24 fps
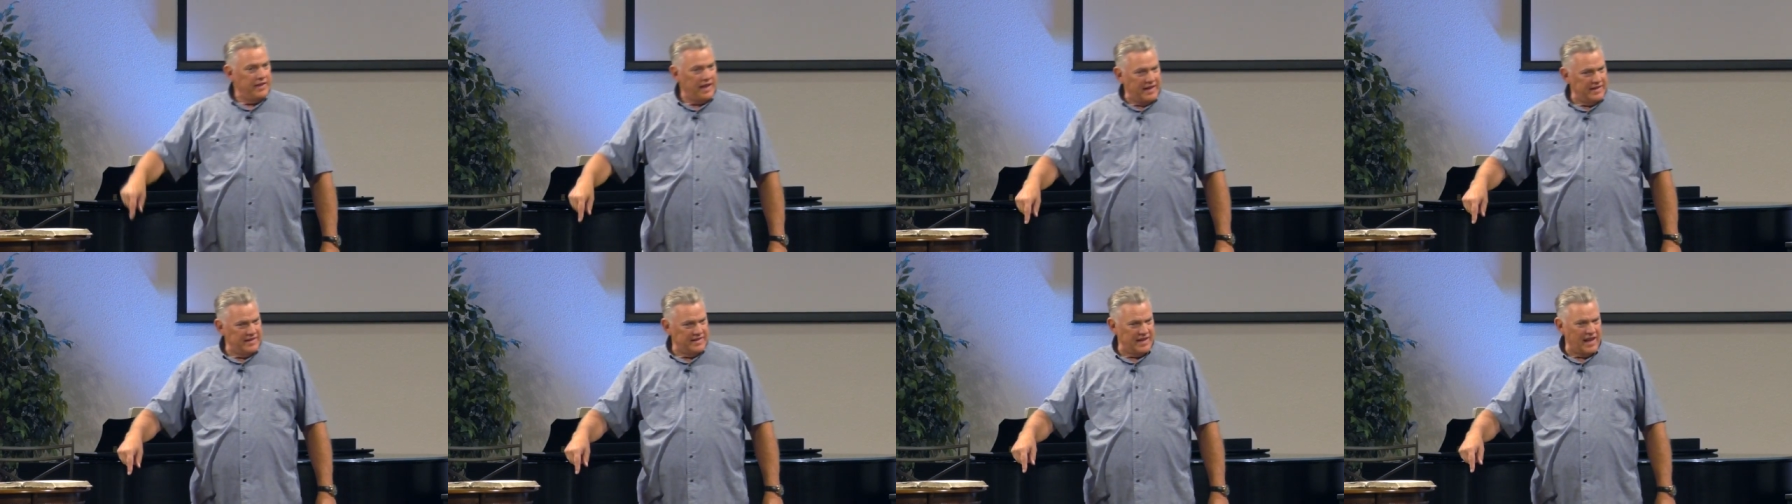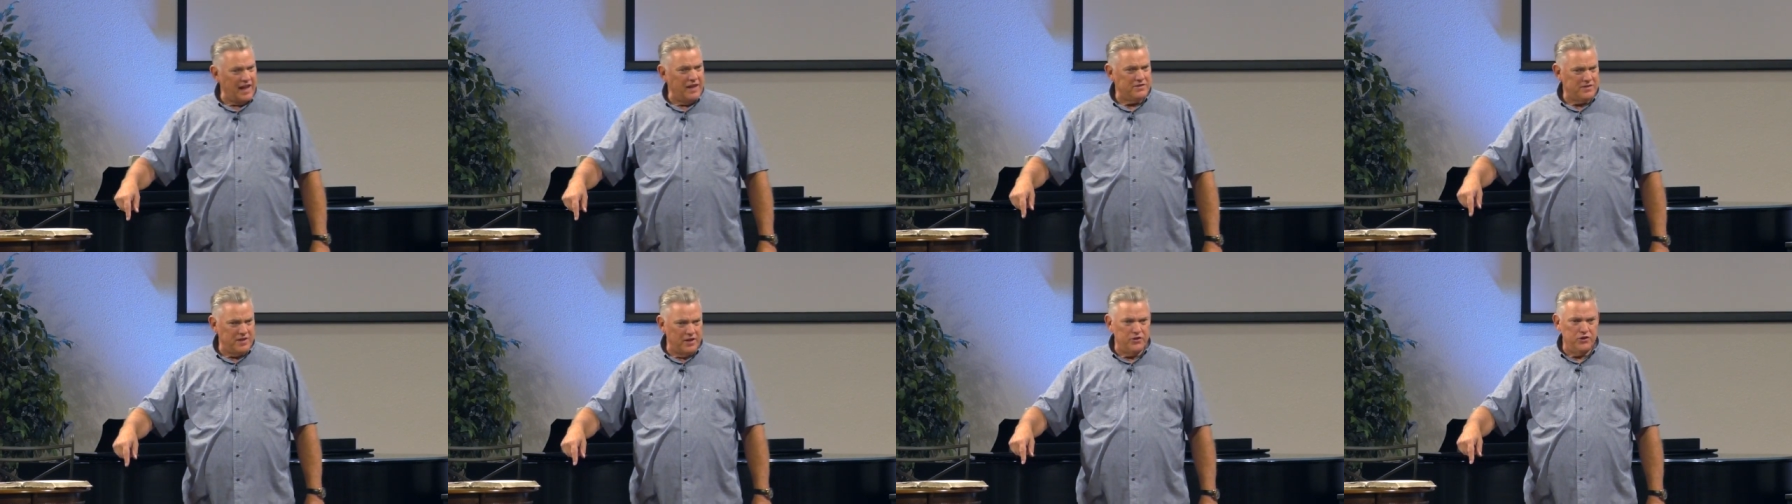That
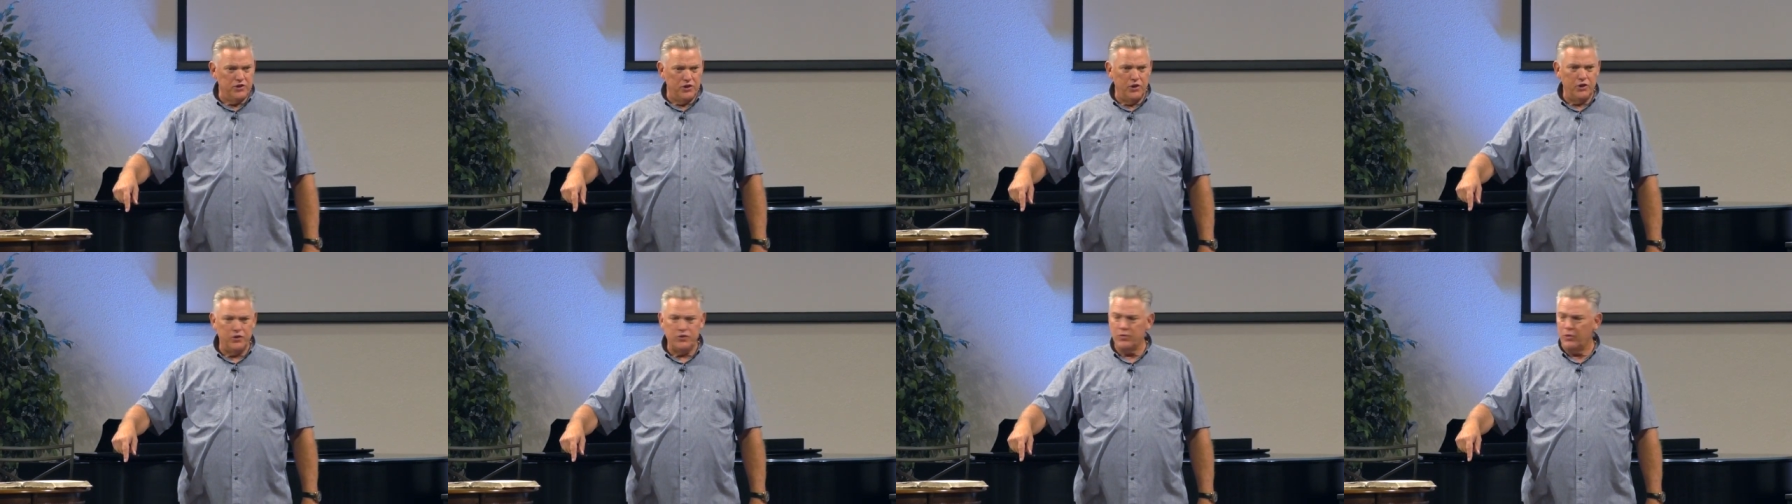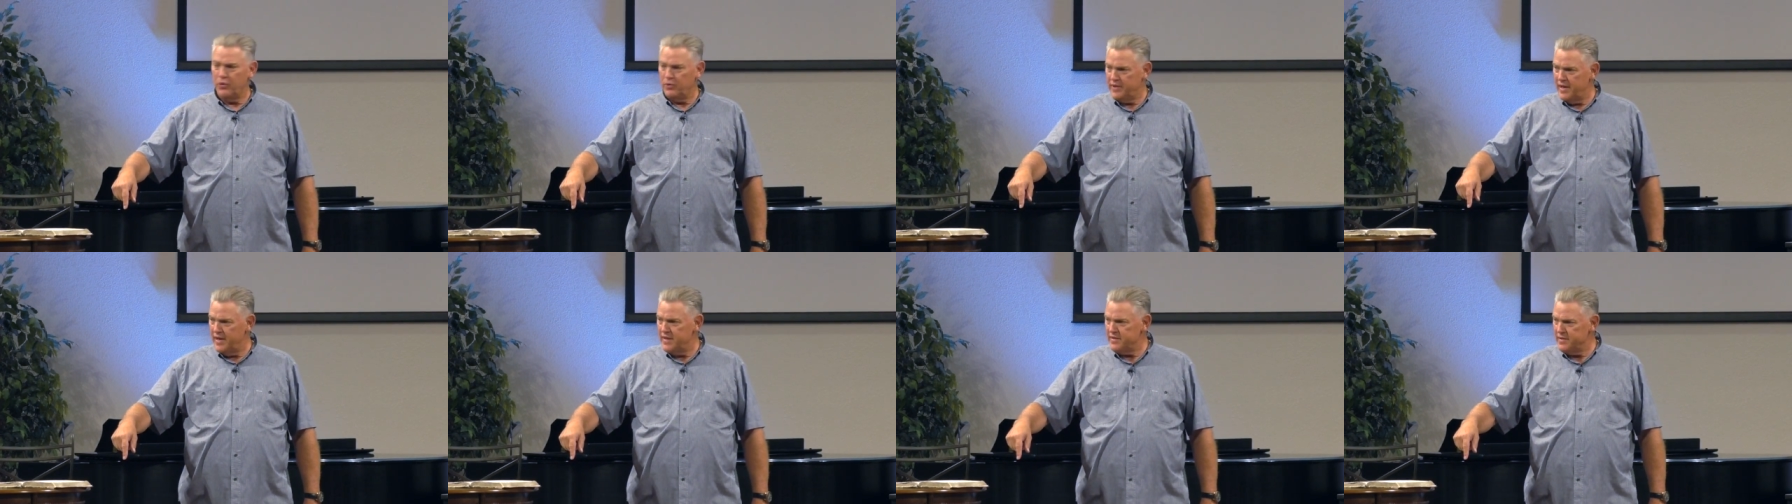sounds
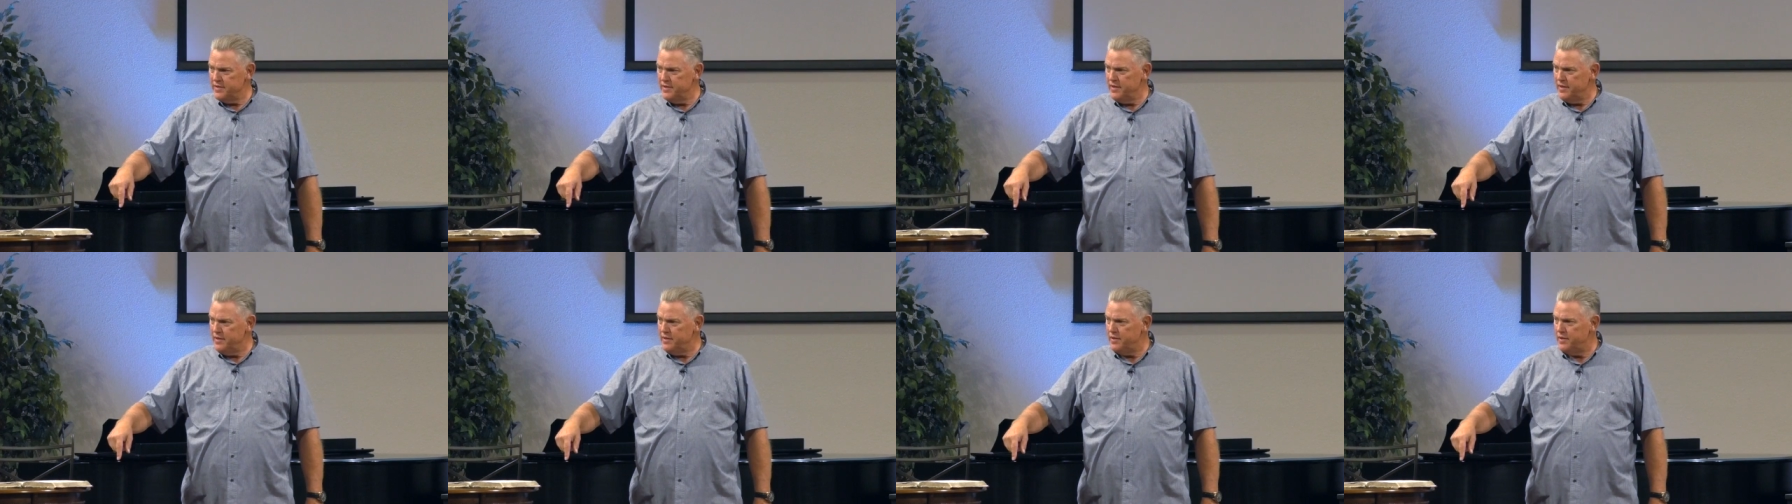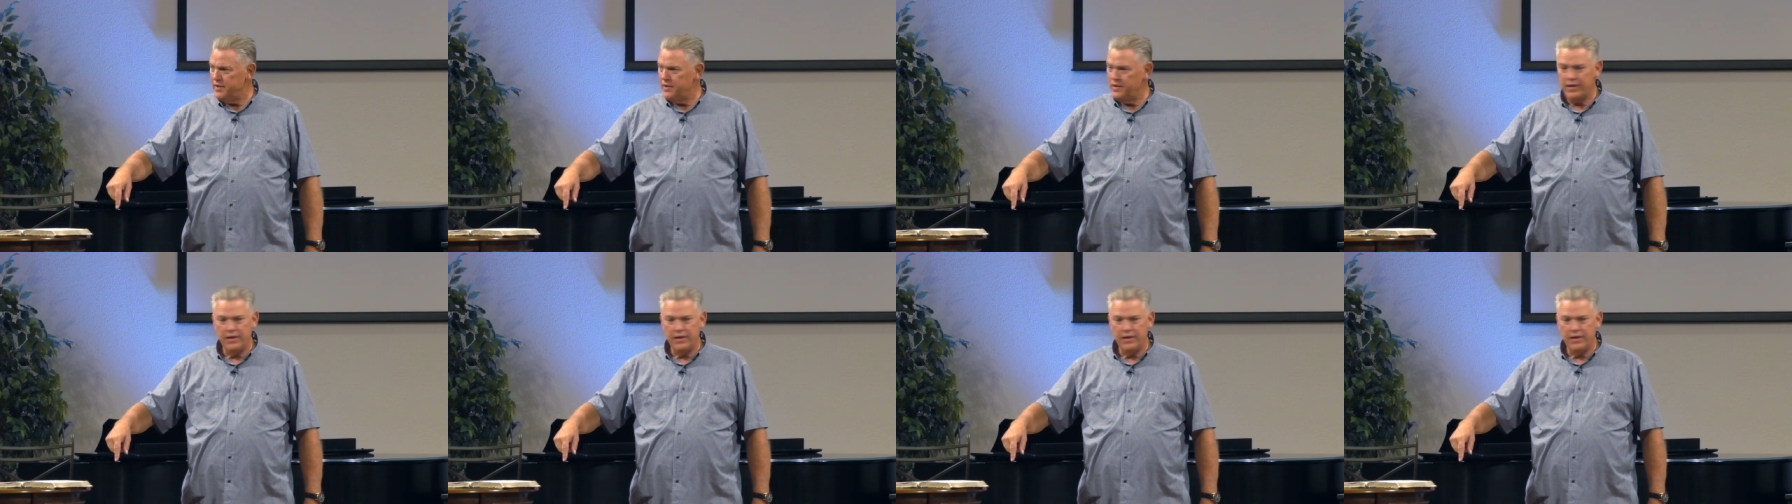unusual, doesn't it?